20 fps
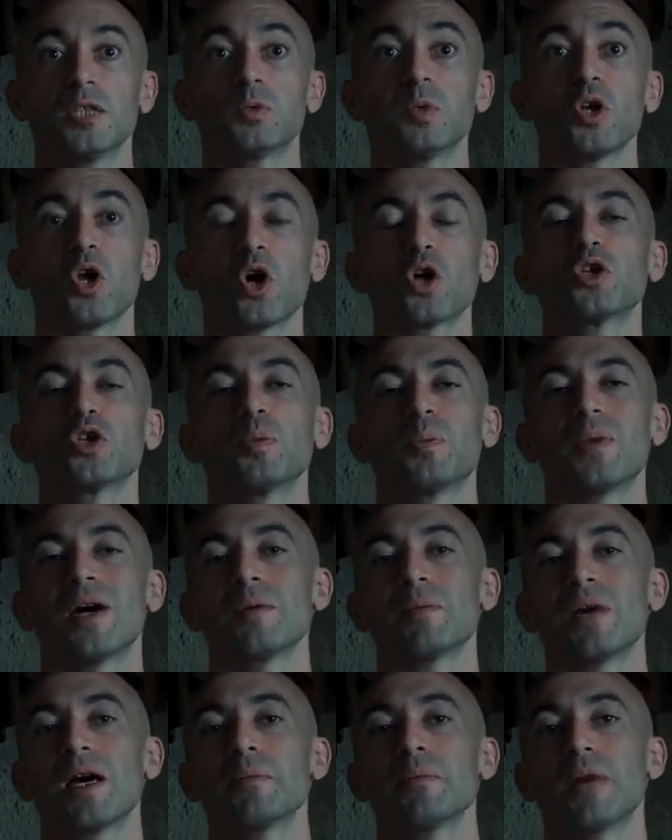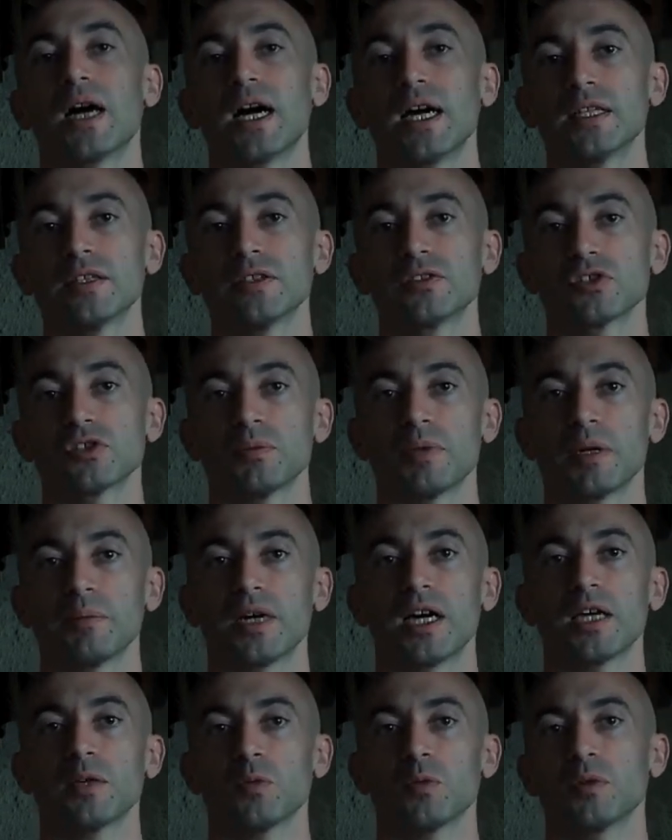It will occupy my mind, so my
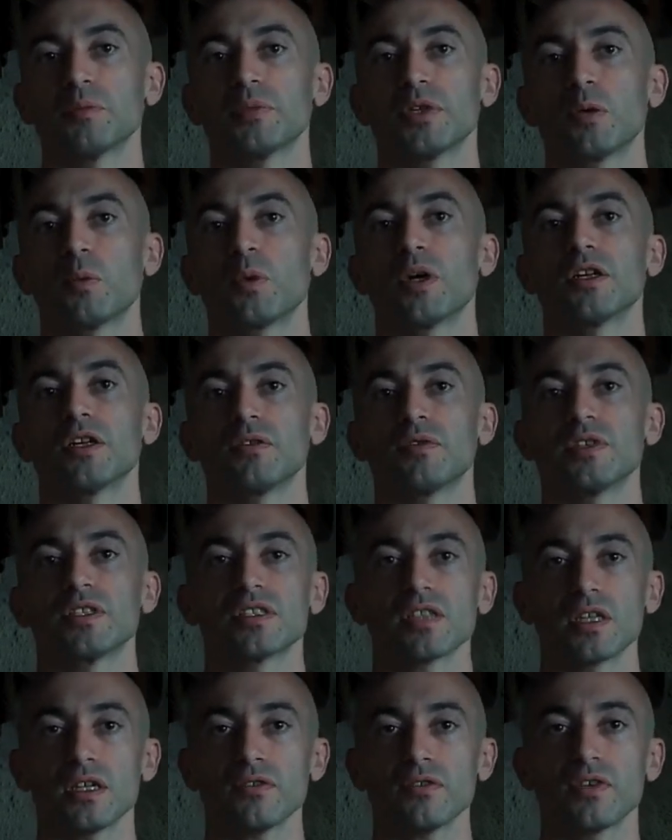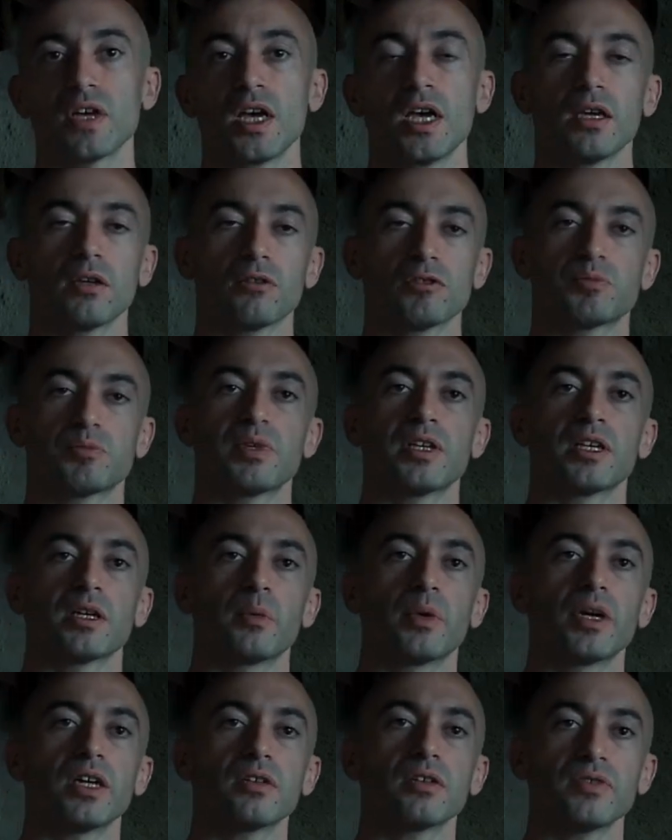mind won't be aware of itself, because being
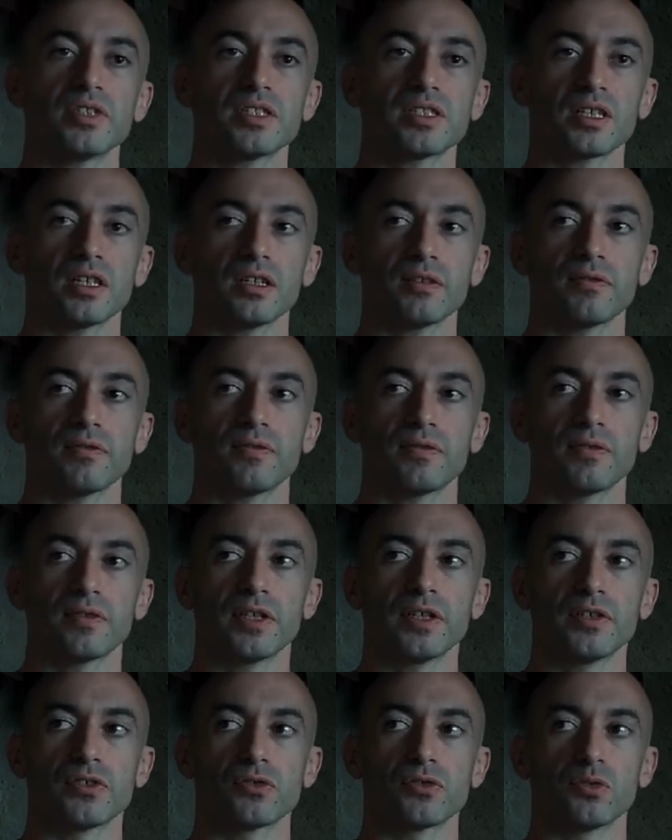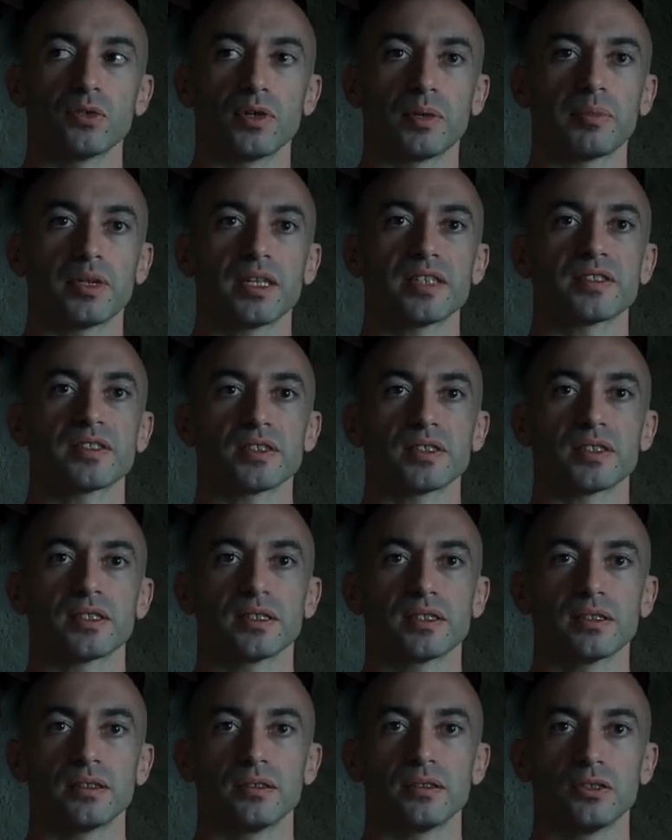aware of itself is too
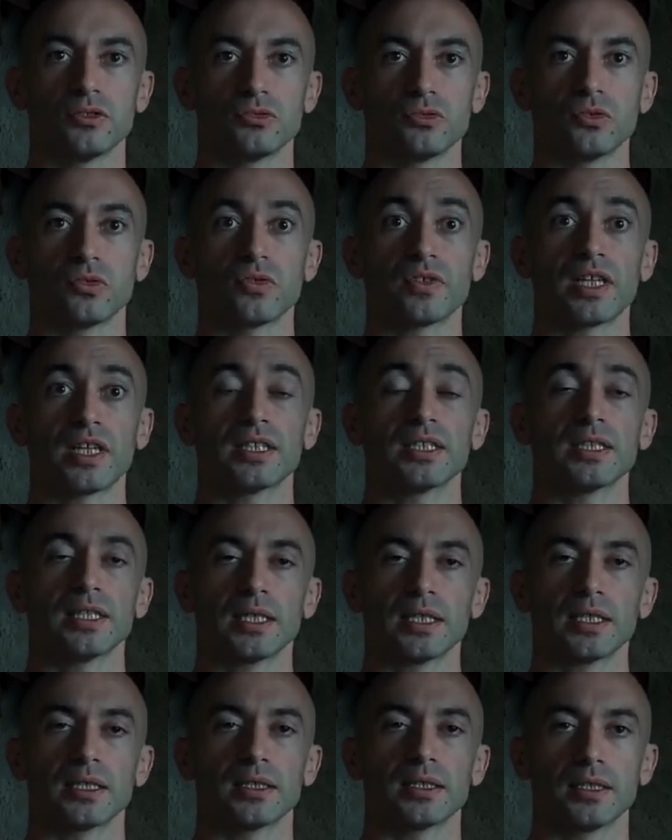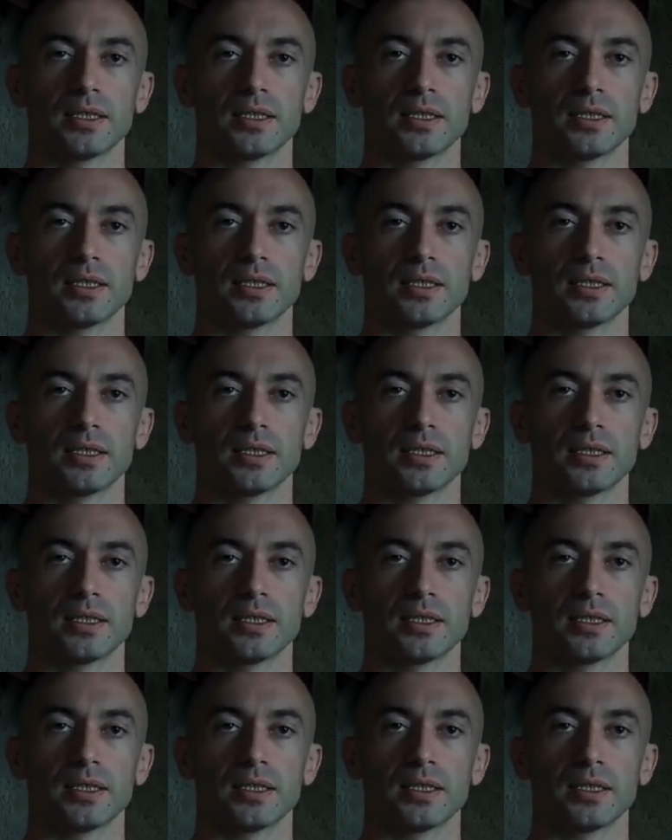unpleasant, is too threatening.